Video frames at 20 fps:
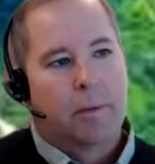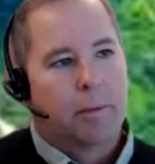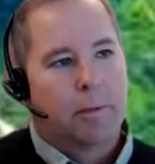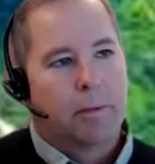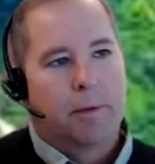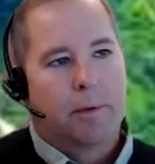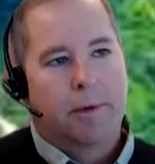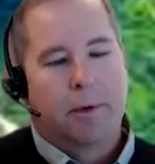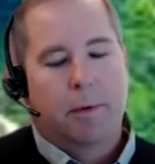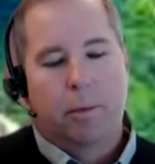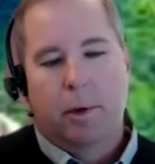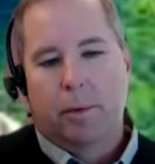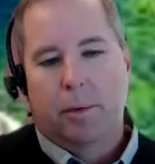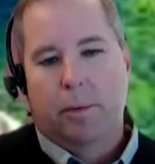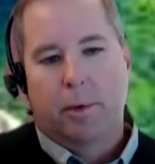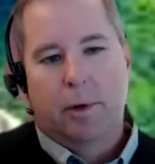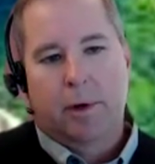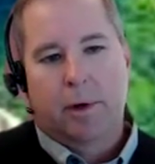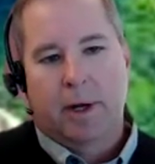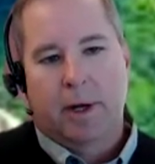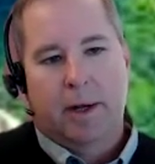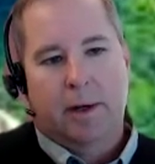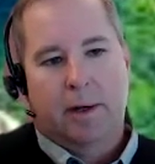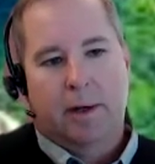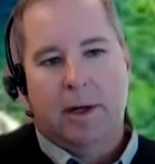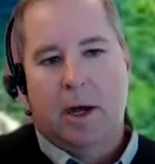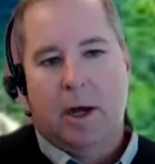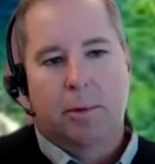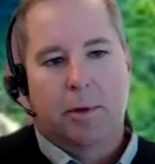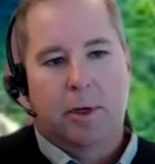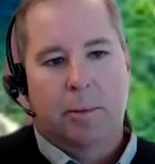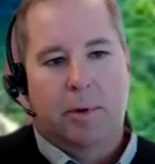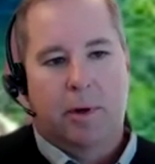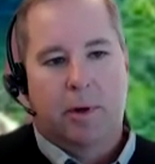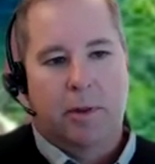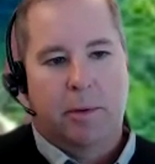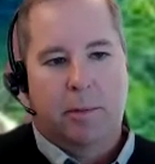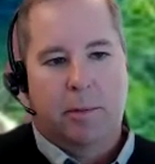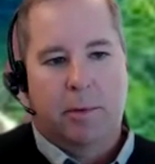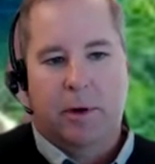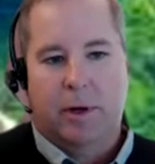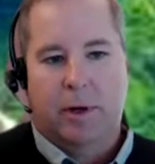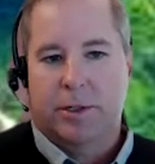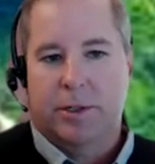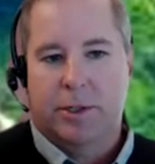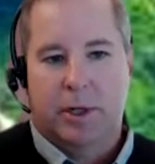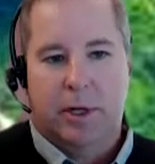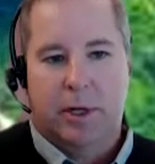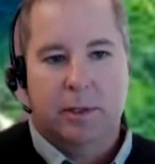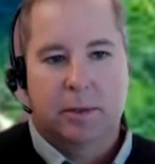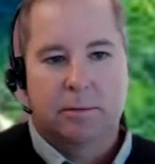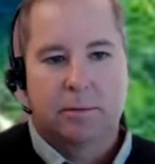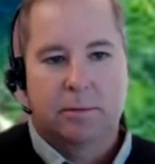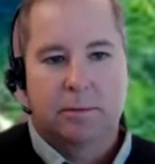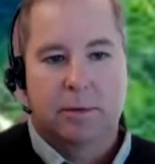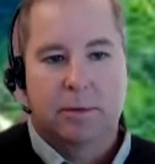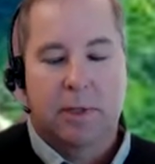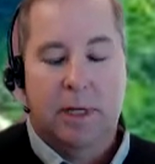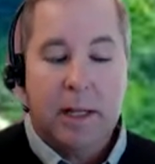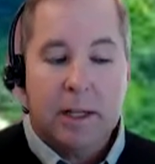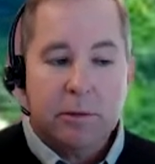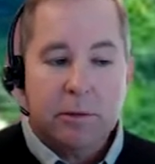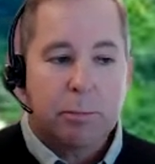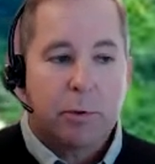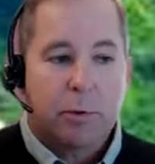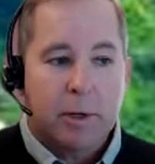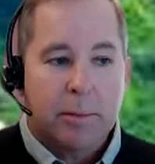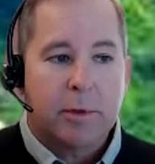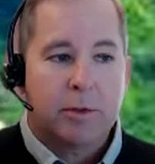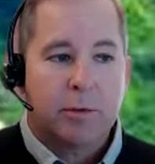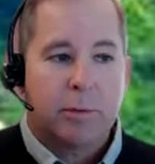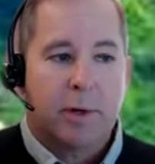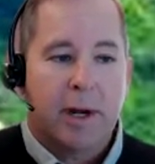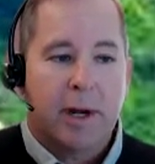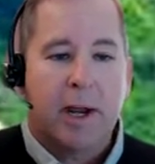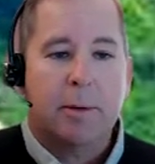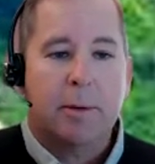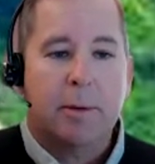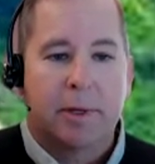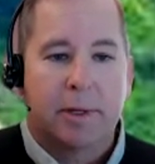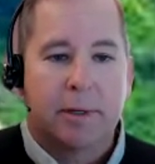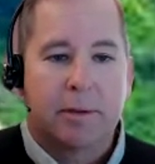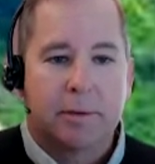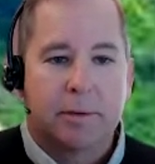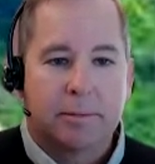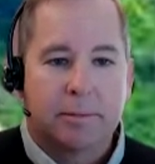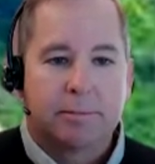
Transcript: we were going to gobble up all the market share. And that's pretty much what happened.